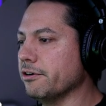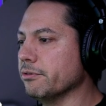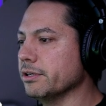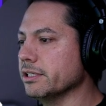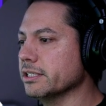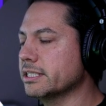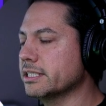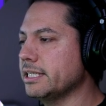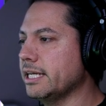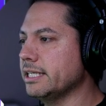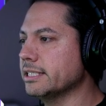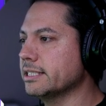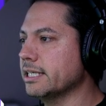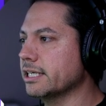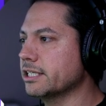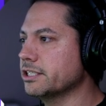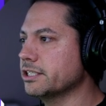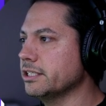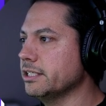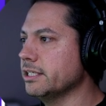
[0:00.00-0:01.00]
real estate
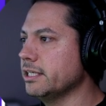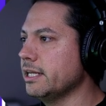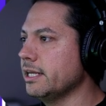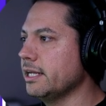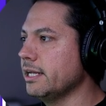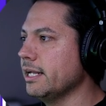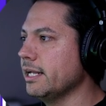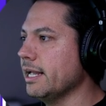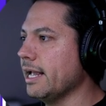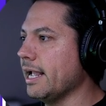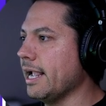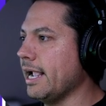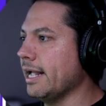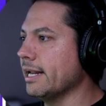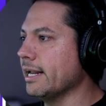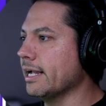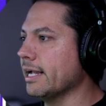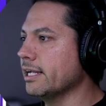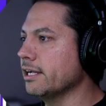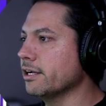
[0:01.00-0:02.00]
section,
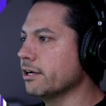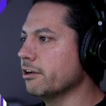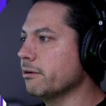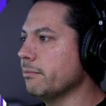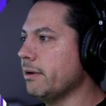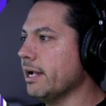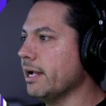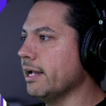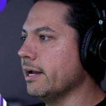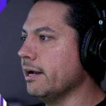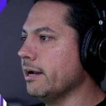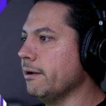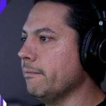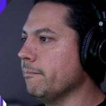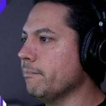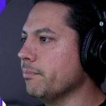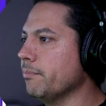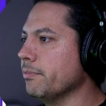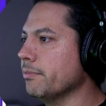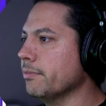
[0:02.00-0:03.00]
and I can go to
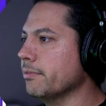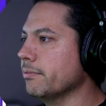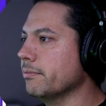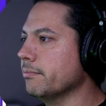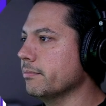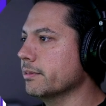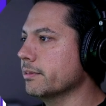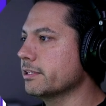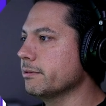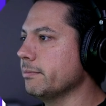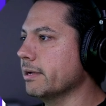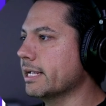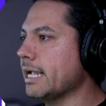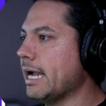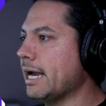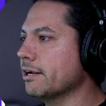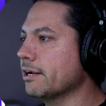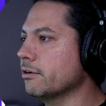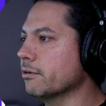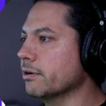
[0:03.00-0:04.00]
my
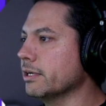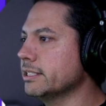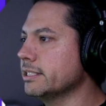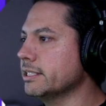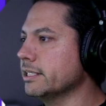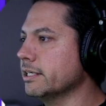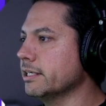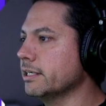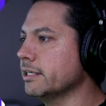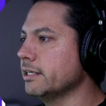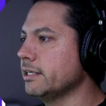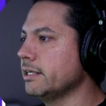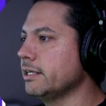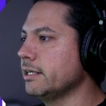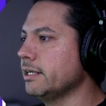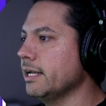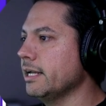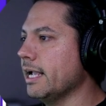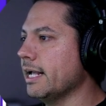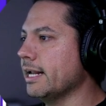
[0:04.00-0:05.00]
categories here,
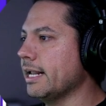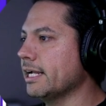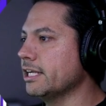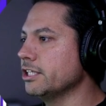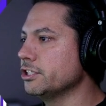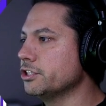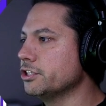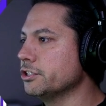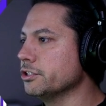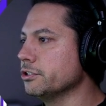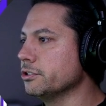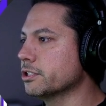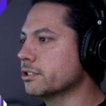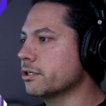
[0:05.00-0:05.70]
and I can choose